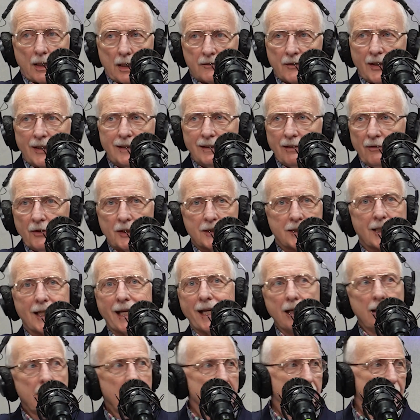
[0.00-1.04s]
think of the
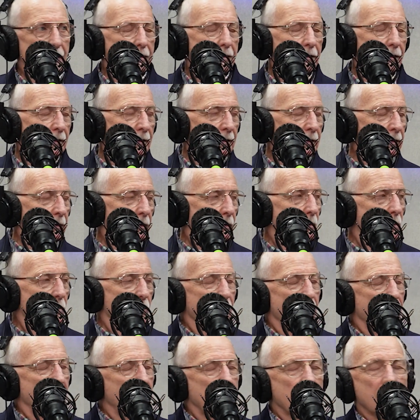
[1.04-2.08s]
talent
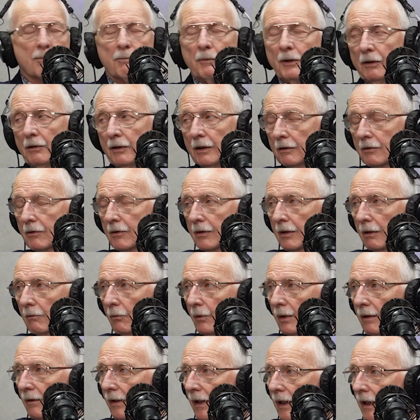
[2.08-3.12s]
or the experience that we've